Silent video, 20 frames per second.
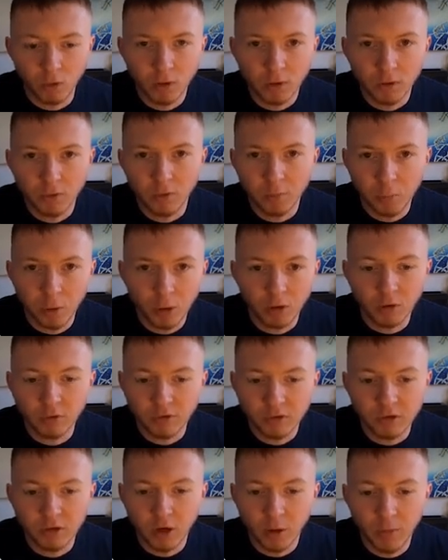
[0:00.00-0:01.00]
the policy to
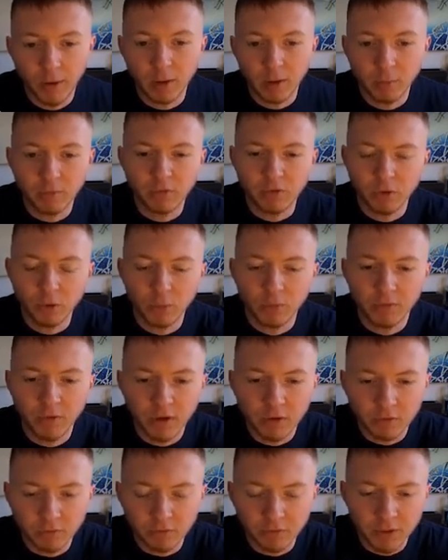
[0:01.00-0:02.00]
go ahead with you
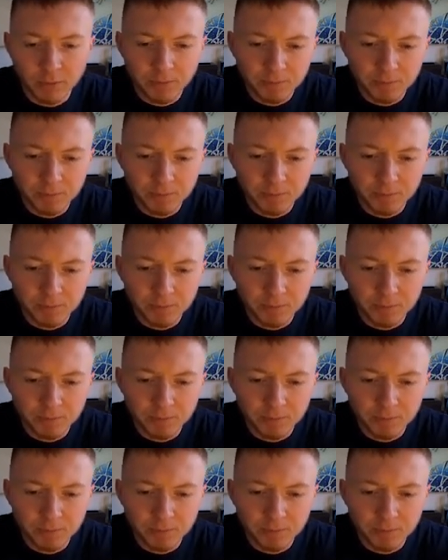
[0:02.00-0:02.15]
effectively?